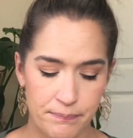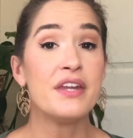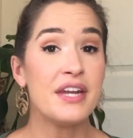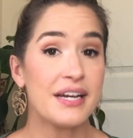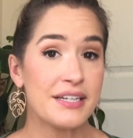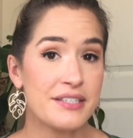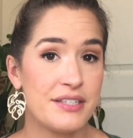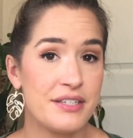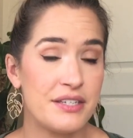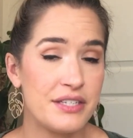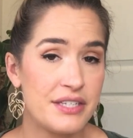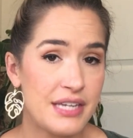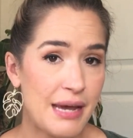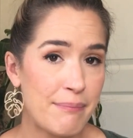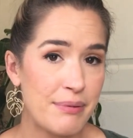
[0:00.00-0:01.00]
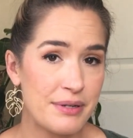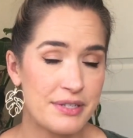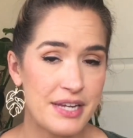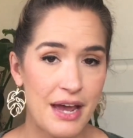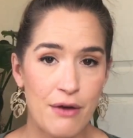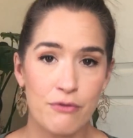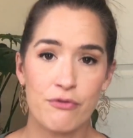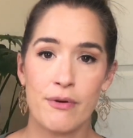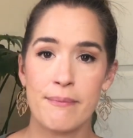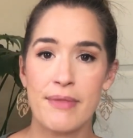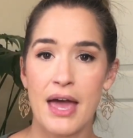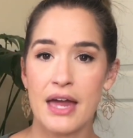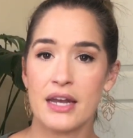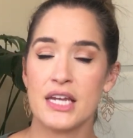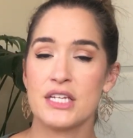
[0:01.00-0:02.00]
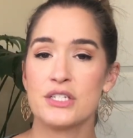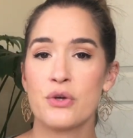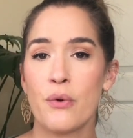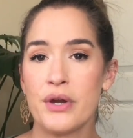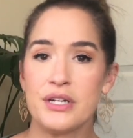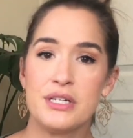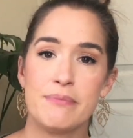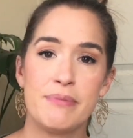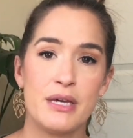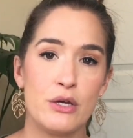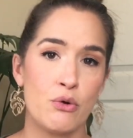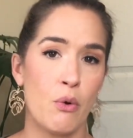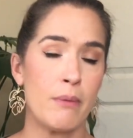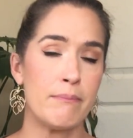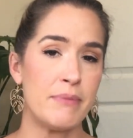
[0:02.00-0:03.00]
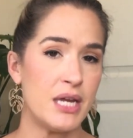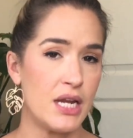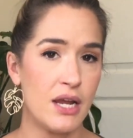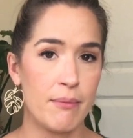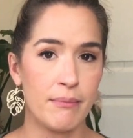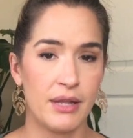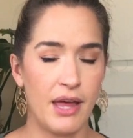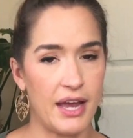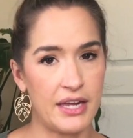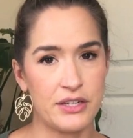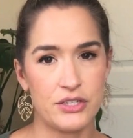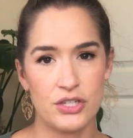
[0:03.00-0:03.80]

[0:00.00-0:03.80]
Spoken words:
The next step down from that is going to be your medium light.